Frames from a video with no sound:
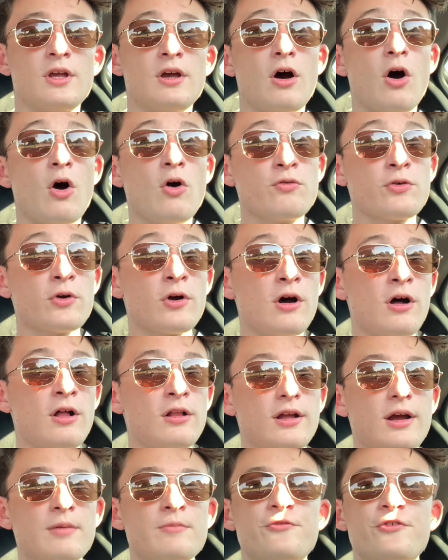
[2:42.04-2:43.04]

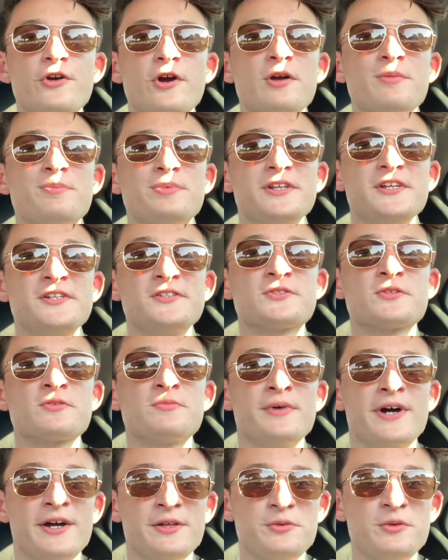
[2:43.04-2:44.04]
Overall, I'm very pleased with
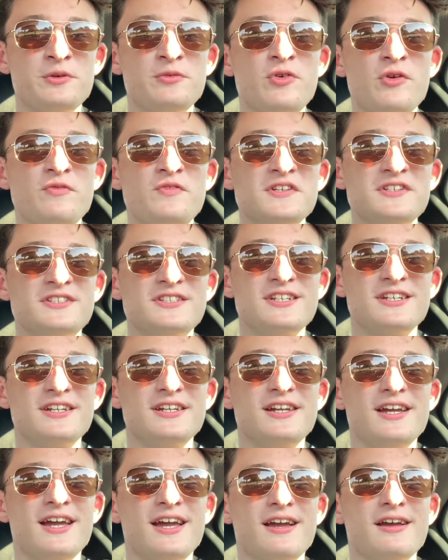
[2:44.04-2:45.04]
my
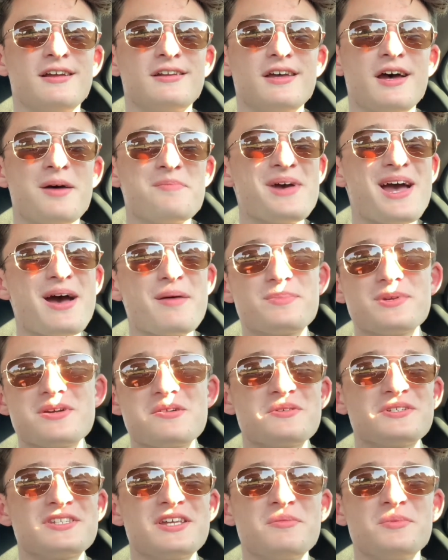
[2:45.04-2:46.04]
350Z, and I'm happy I
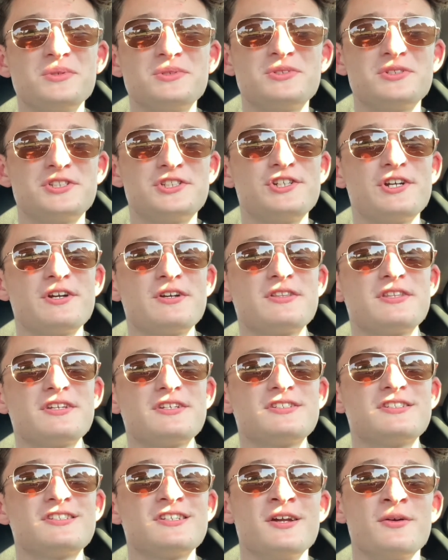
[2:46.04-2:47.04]
was able to share
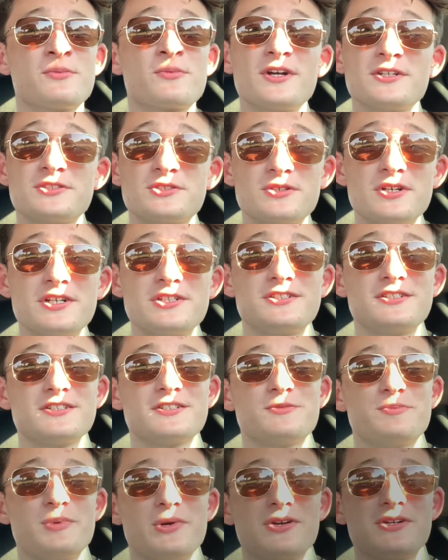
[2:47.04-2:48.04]
this restoration
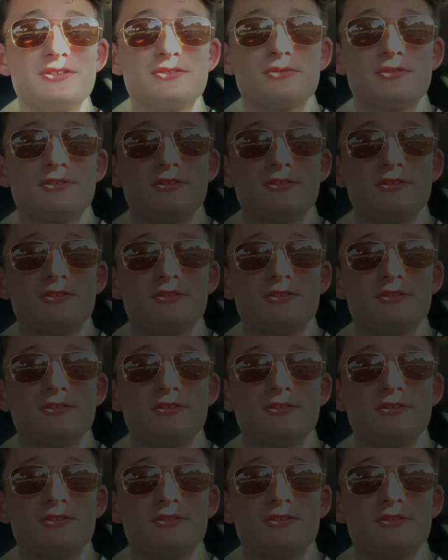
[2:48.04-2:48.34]
experience with